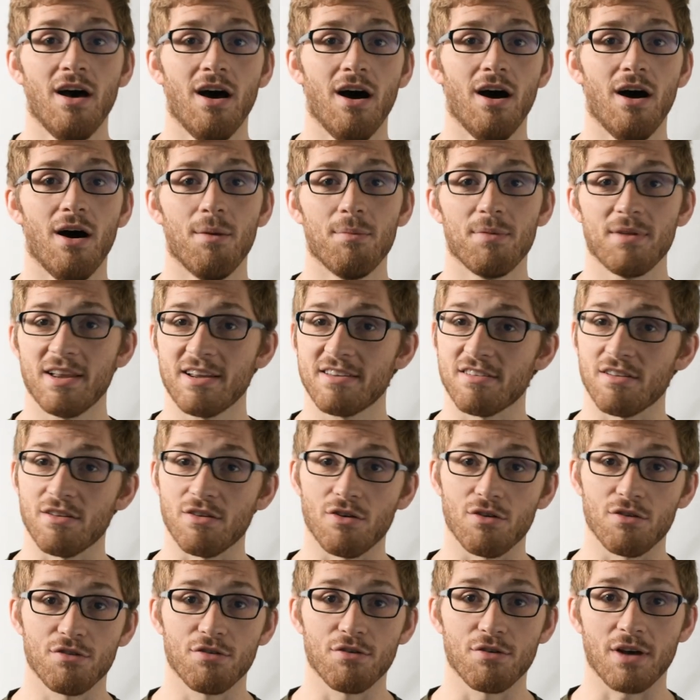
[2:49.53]
but that's a
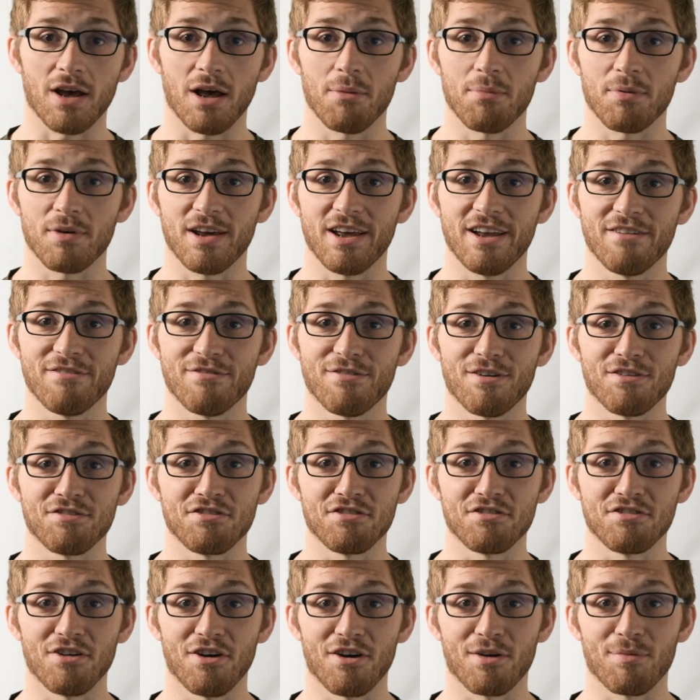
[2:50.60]
little too complicated for us
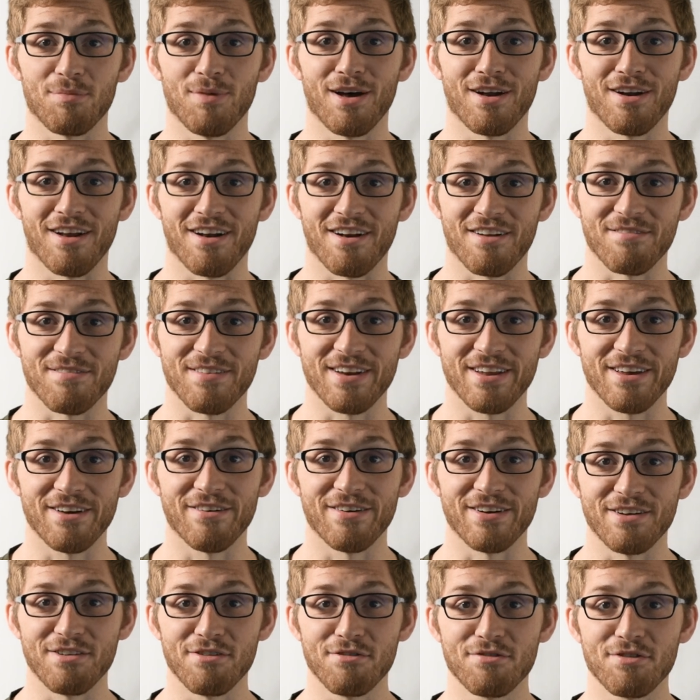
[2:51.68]
to talk about on a
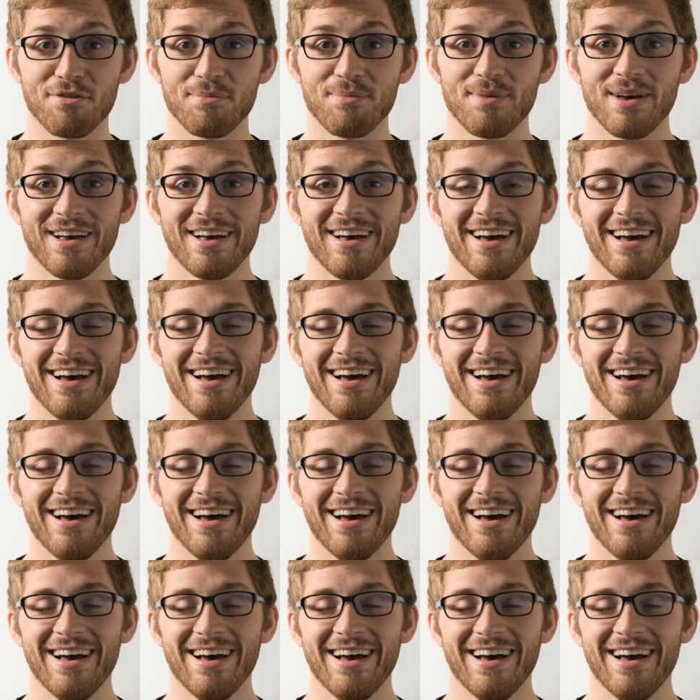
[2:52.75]
video on YouTube.